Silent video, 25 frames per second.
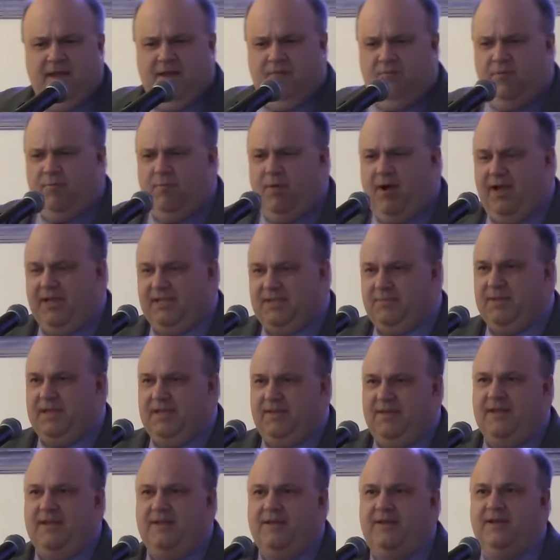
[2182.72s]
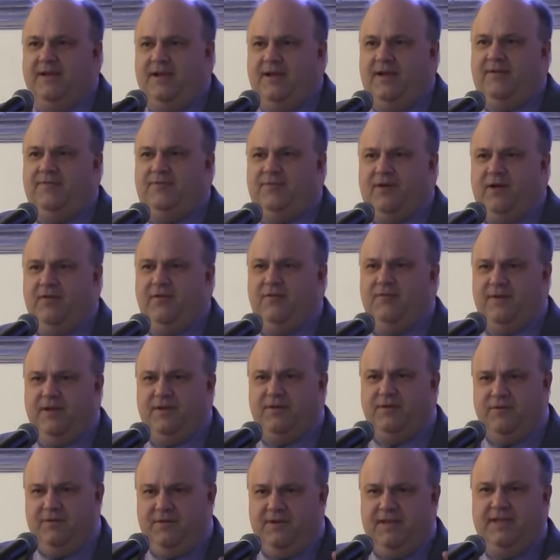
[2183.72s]
it reminds me that uh, Father
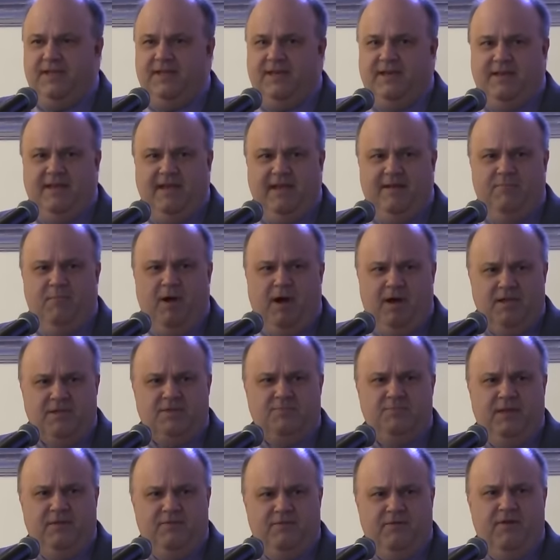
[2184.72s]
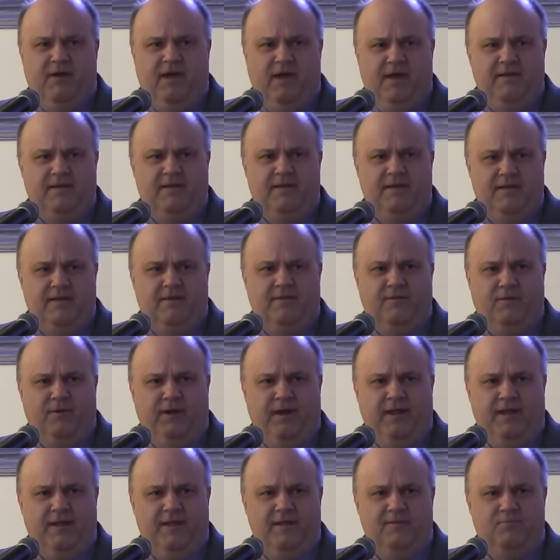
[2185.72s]
Victor did admonish me for not
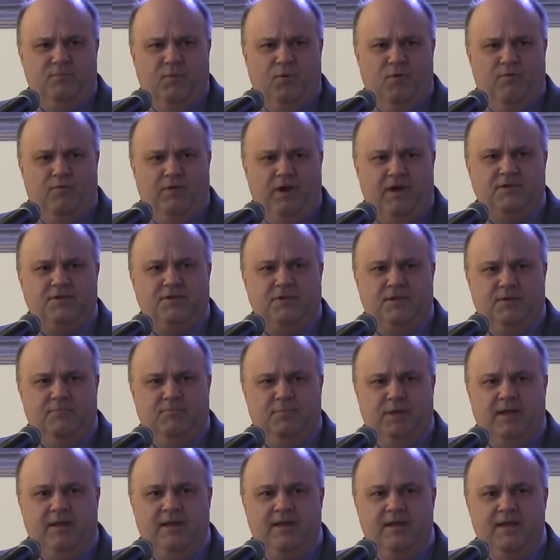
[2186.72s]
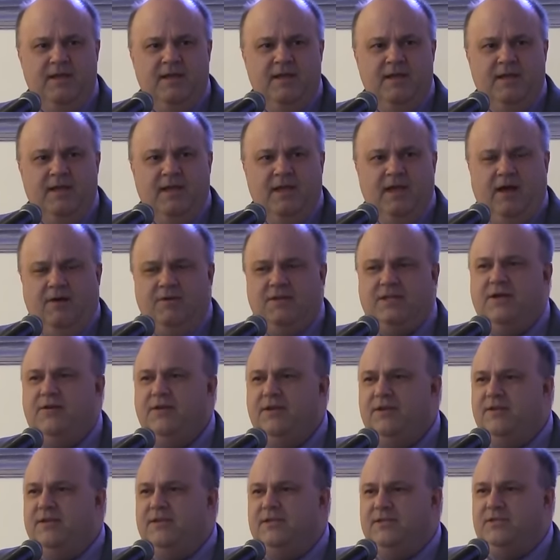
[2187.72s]
learning more Russian, but I'll
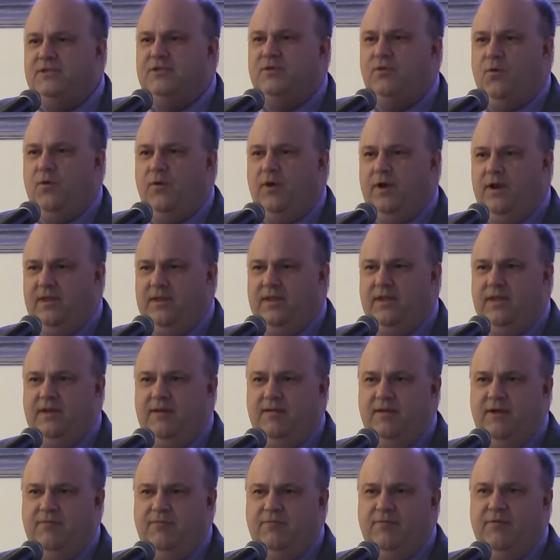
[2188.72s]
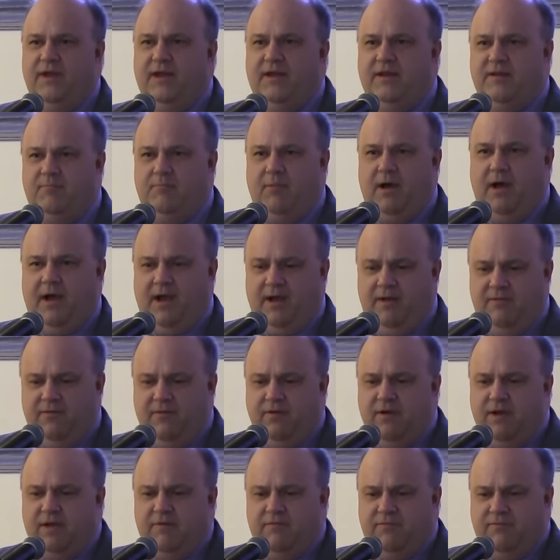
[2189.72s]
tell you this story that a friend of mine, a
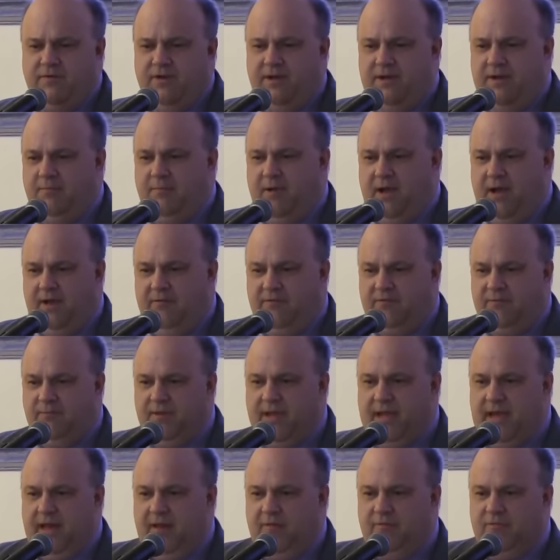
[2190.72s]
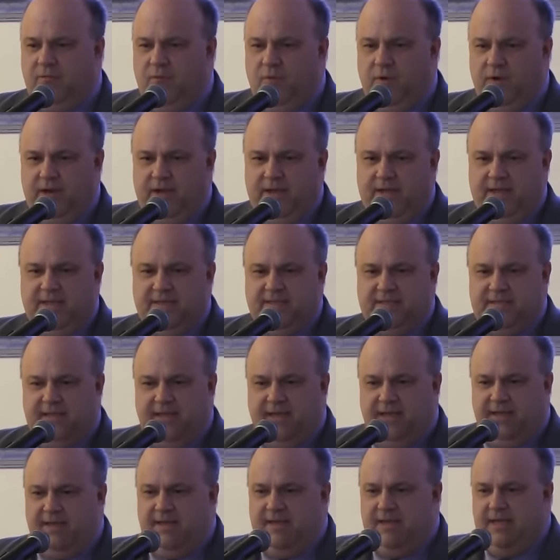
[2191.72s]
very good friend of mine from California, he
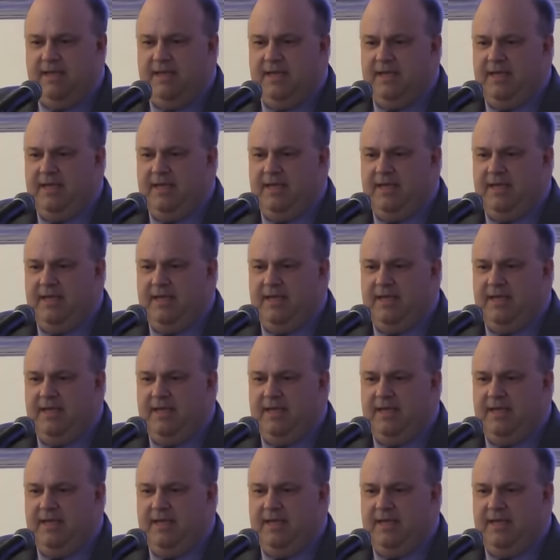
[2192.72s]
said